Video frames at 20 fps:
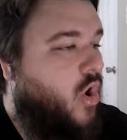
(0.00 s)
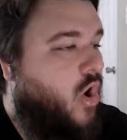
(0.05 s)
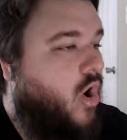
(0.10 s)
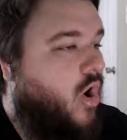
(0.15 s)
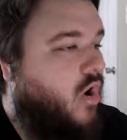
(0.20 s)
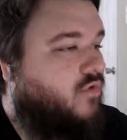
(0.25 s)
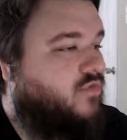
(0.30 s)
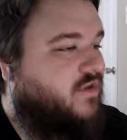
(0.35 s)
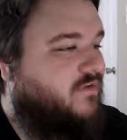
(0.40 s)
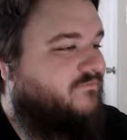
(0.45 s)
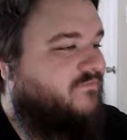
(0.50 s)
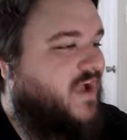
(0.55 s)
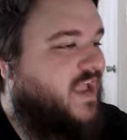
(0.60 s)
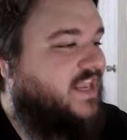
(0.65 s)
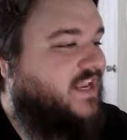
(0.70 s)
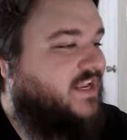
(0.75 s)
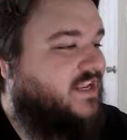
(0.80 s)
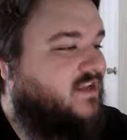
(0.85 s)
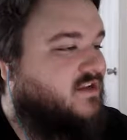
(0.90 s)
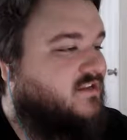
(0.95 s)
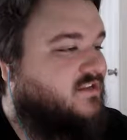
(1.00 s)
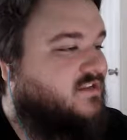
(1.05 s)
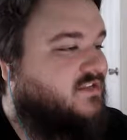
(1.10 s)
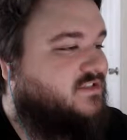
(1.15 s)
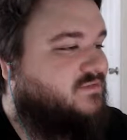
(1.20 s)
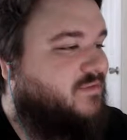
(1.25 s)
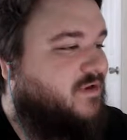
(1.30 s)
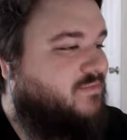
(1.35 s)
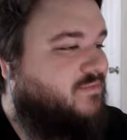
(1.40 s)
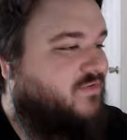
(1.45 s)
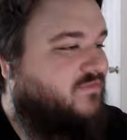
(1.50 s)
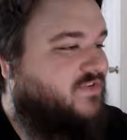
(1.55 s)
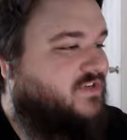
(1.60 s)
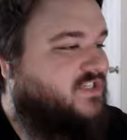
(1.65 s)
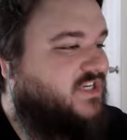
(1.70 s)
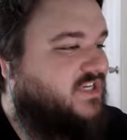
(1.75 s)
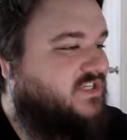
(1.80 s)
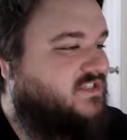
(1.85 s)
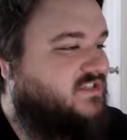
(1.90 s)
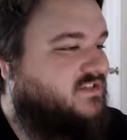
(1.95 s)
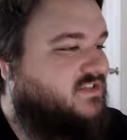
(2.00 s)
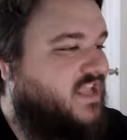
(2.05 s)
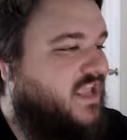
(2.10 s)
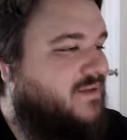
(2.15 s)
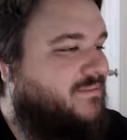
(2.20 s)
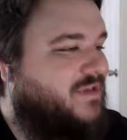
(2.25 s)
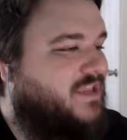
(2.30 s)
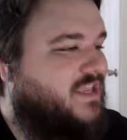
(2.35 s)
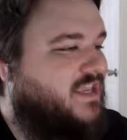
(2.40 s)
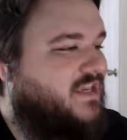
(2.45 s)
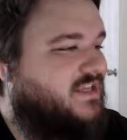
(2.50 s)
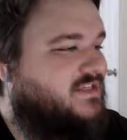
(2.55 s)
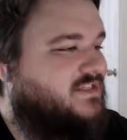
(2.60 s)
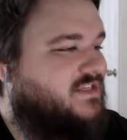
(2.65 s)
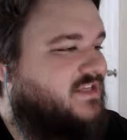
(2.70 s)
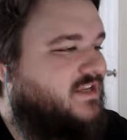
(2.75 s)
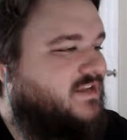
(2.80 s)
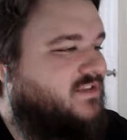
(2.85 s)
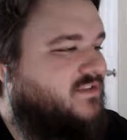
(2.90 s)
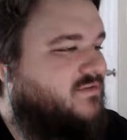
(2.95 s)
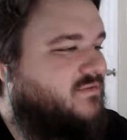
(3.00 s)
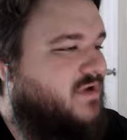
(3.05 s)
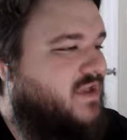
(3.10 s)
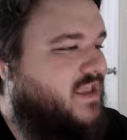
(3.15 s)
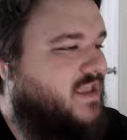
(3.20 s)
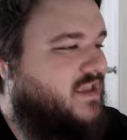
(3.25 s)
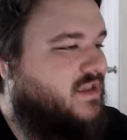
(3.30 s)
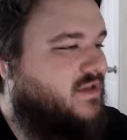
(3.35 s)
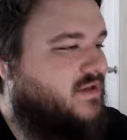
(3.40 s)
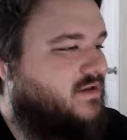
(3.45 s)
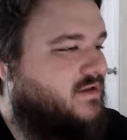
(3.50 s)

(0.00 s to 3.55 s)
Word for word: Oh, they're fighting. This is my perfect chance. Damn it, kids, get out of the way.